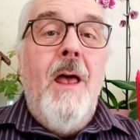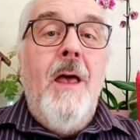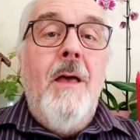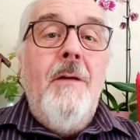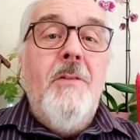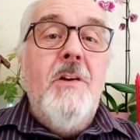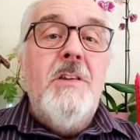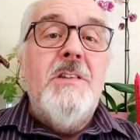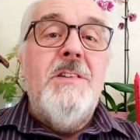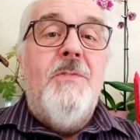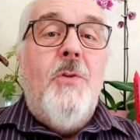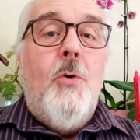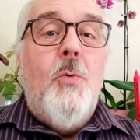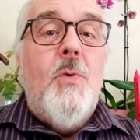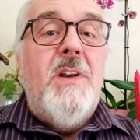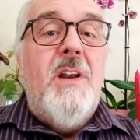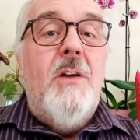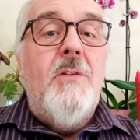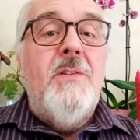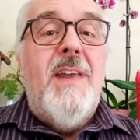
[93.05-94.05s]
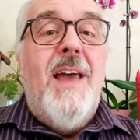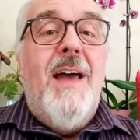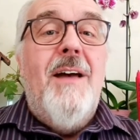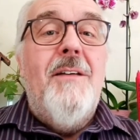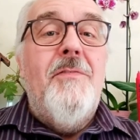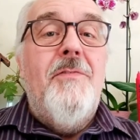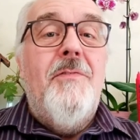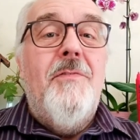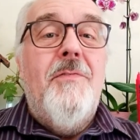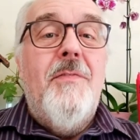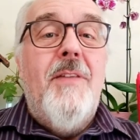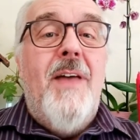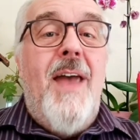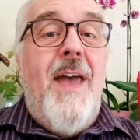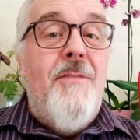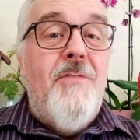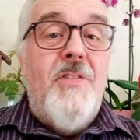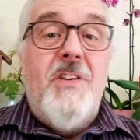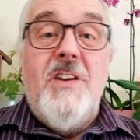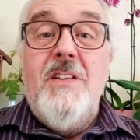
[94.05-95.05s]
First of all, we don't have
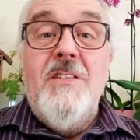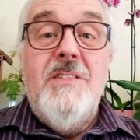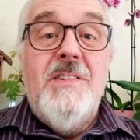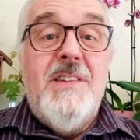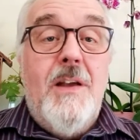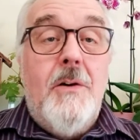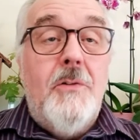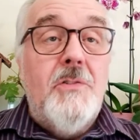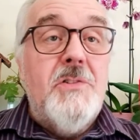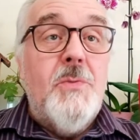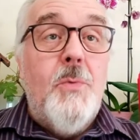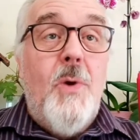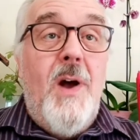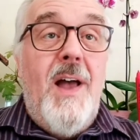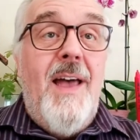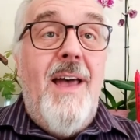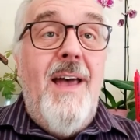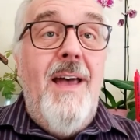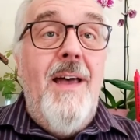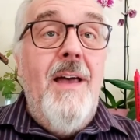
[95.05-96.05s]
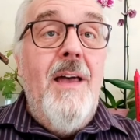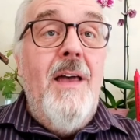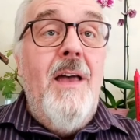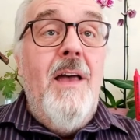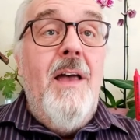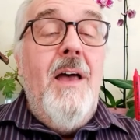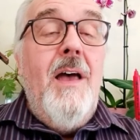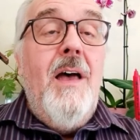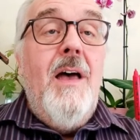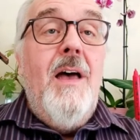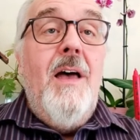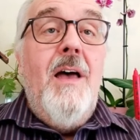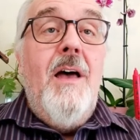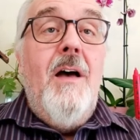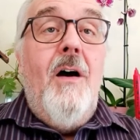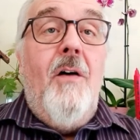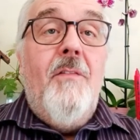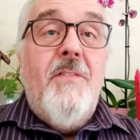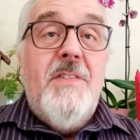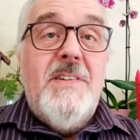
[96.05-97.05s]
evidence elsewhere
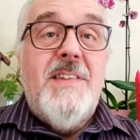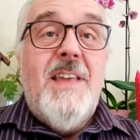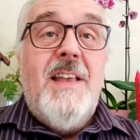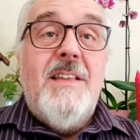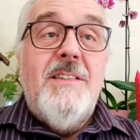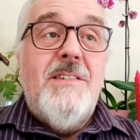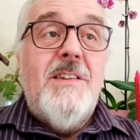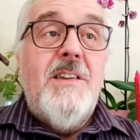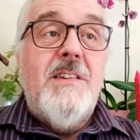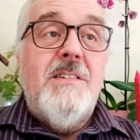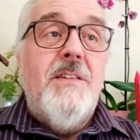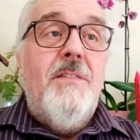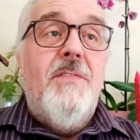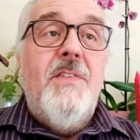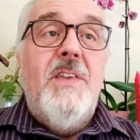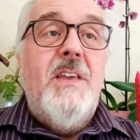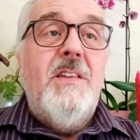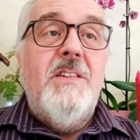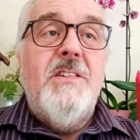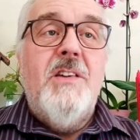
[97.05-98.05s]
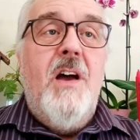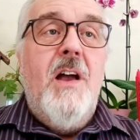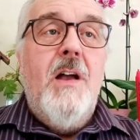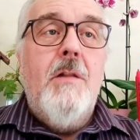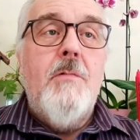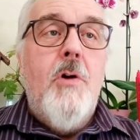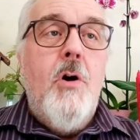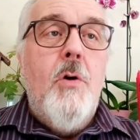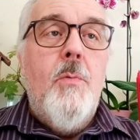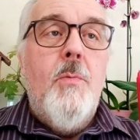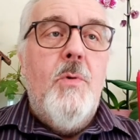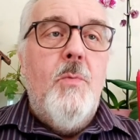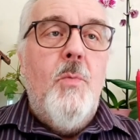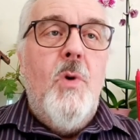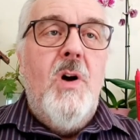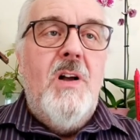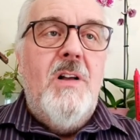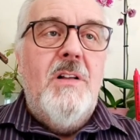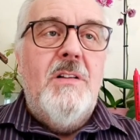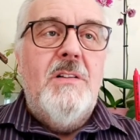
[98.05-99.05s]
of a census of the entire Roman
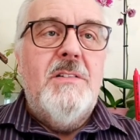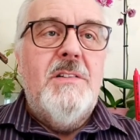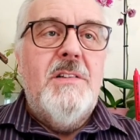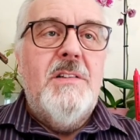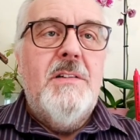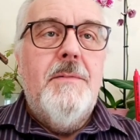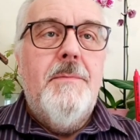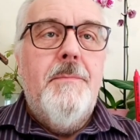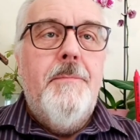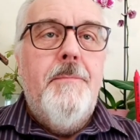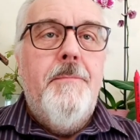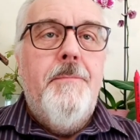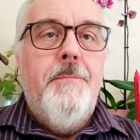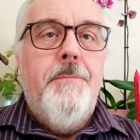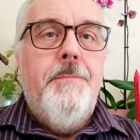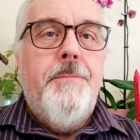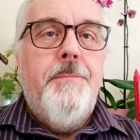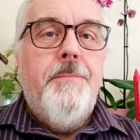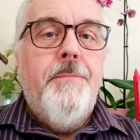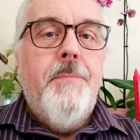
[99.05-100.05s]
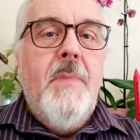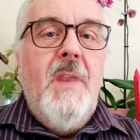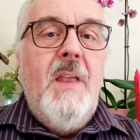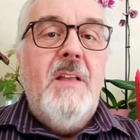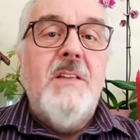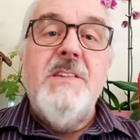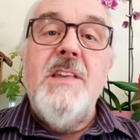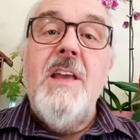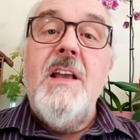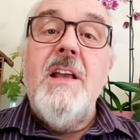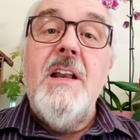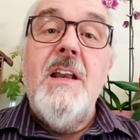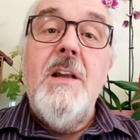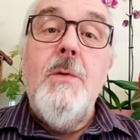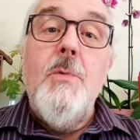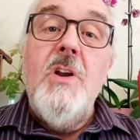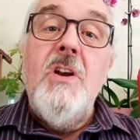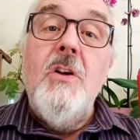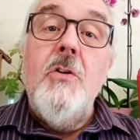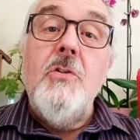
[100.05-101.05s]
world. And secondly,
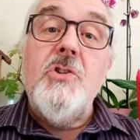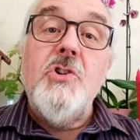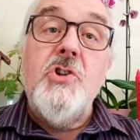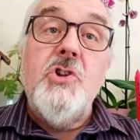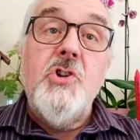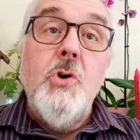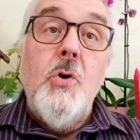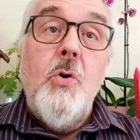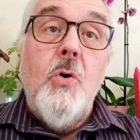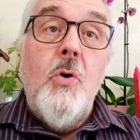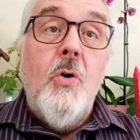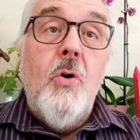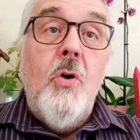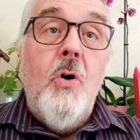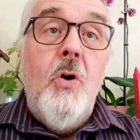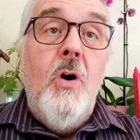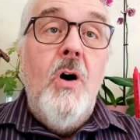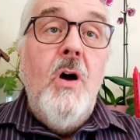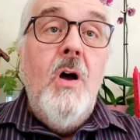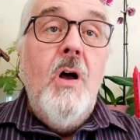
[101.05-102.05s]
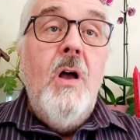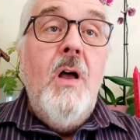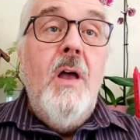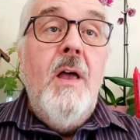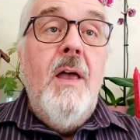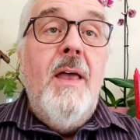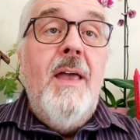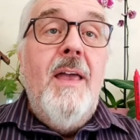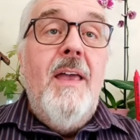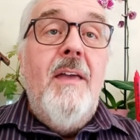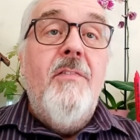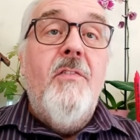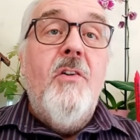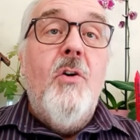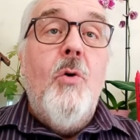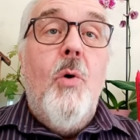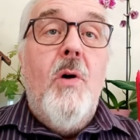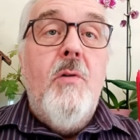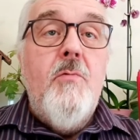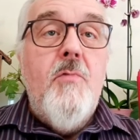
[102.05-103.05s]
we're not sure if
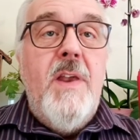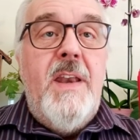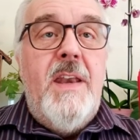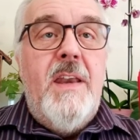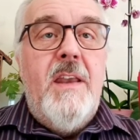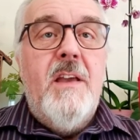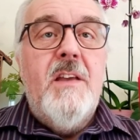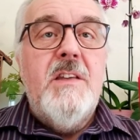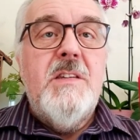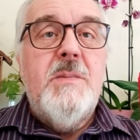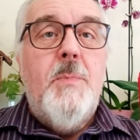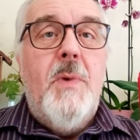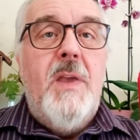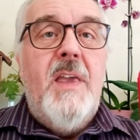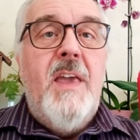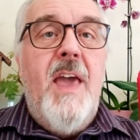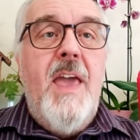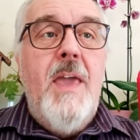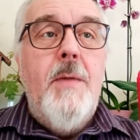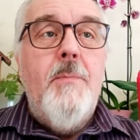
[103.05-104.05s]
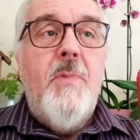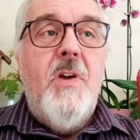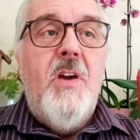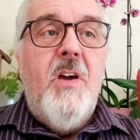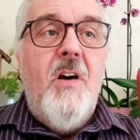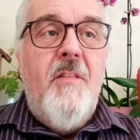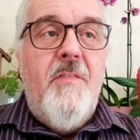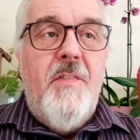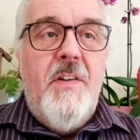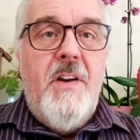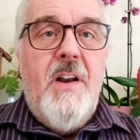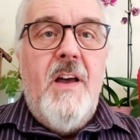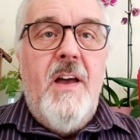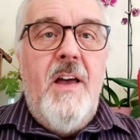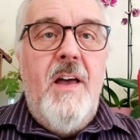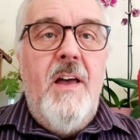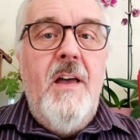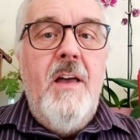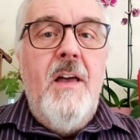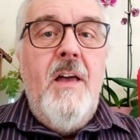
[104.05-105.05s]
Quirinius became governor